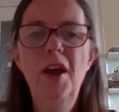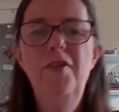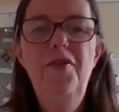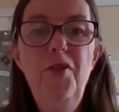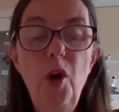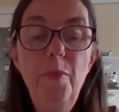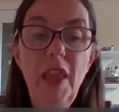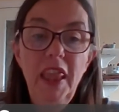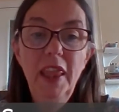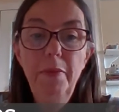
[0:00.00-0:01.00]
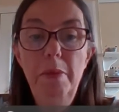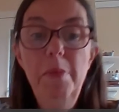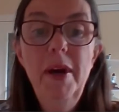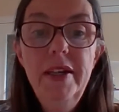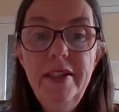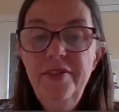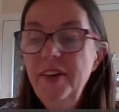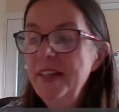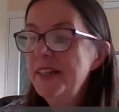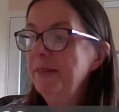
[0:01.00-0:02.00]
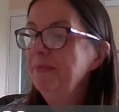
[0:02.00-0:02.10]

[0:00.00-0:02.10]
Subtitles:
from the Mamie Martin Fund.